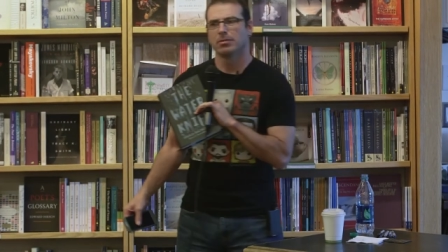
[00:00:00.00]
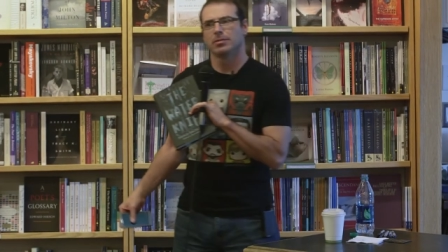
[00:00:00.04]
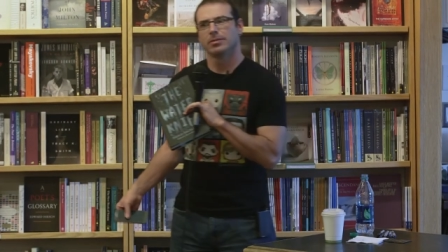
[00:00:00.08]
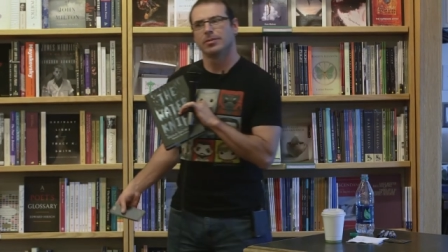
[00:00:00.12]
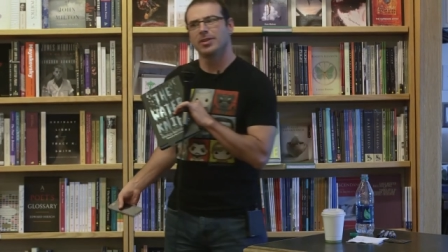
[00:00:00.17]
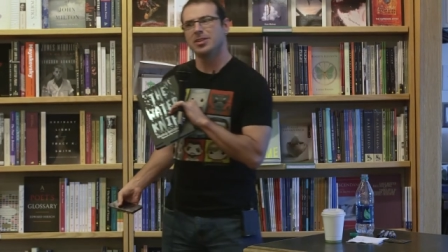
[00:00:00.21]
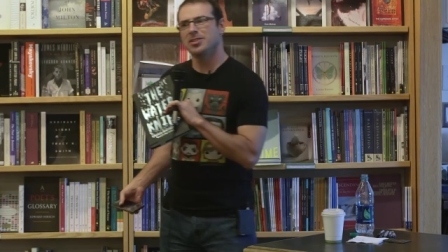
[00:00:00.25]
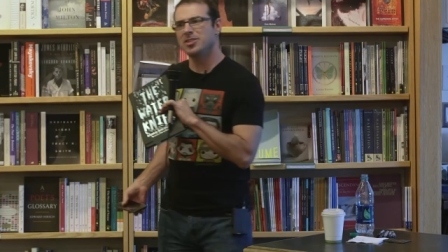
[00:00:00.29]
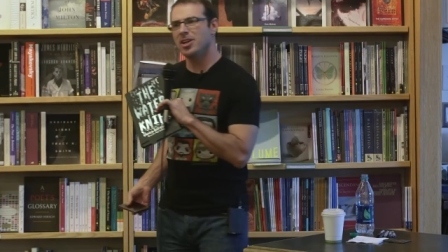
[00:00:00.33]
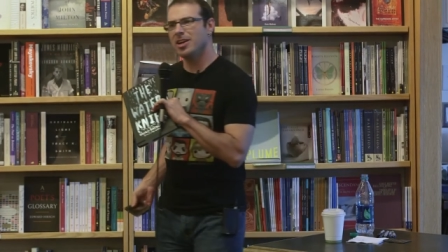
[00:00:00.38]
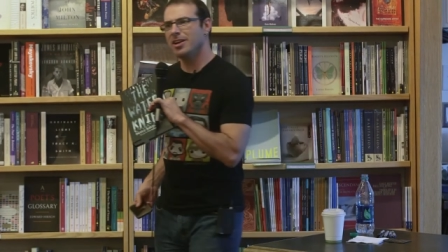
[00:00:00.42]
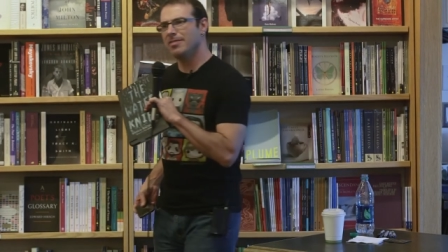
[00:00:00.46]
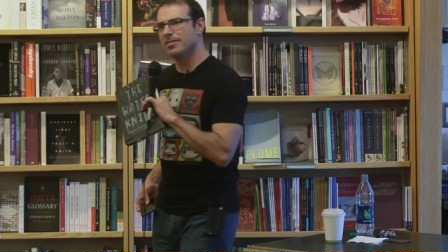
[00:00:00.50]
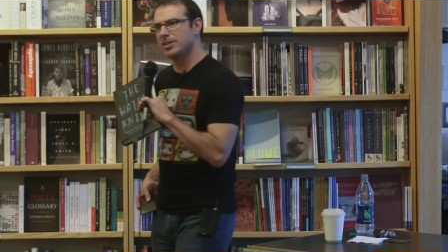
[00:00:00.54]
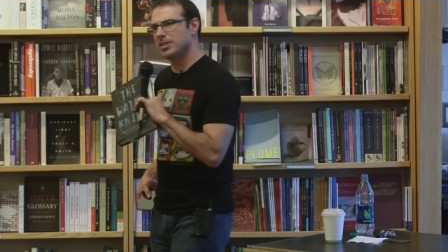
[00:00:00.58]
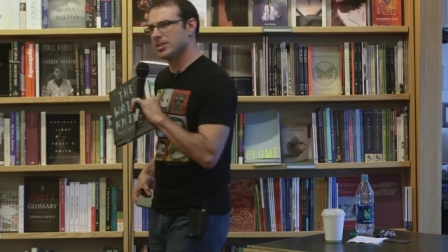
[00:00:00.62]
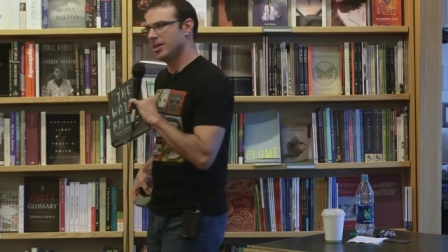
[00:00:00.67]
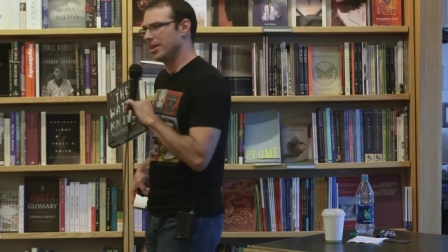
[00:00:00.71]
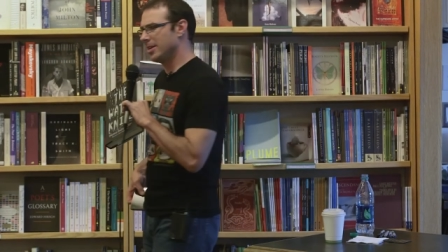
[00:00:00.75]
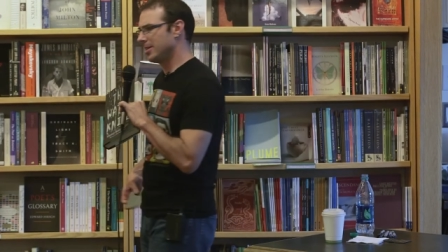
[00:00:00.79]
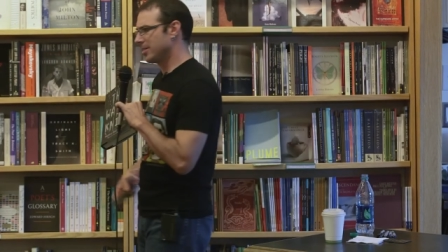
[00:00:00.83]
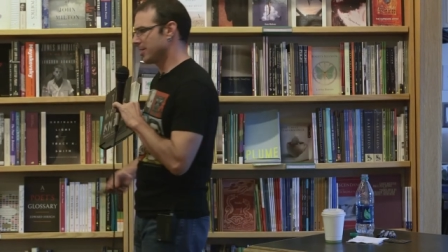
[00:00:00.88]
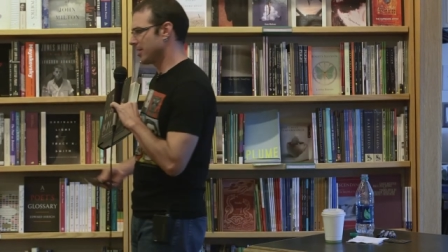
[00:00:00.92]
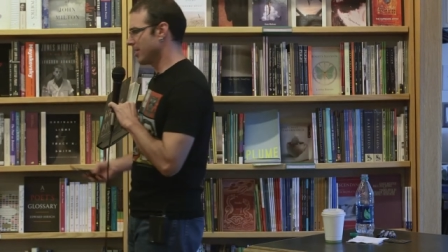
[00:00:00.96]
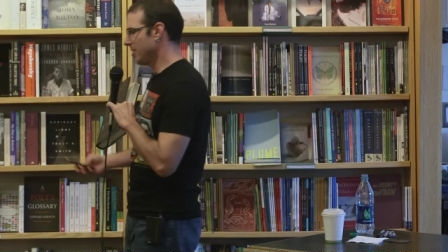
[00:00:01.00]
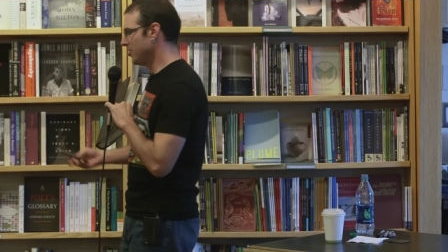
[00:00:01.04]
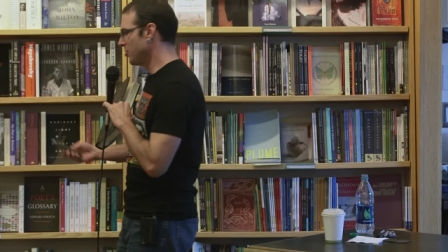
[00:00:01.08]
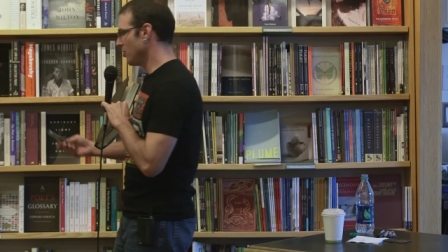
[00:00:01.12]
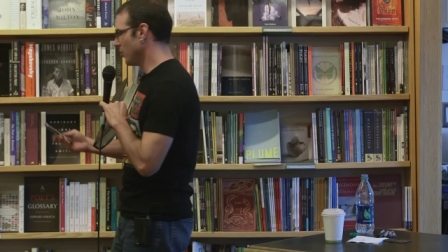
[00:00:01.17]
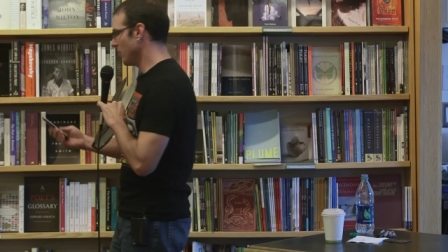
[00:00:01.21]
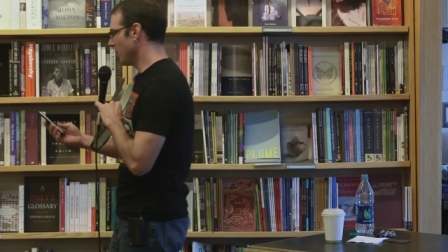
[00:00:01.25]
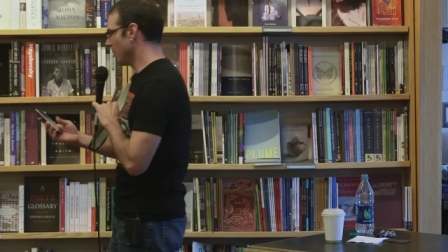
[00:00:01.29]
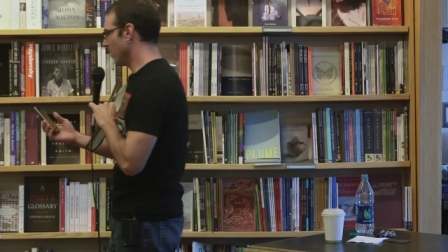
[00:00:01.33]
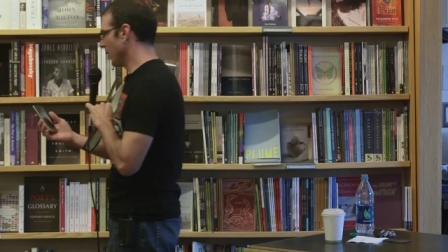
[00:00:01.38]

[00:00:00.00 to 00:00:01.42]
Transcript: That's kind of a tight schedule you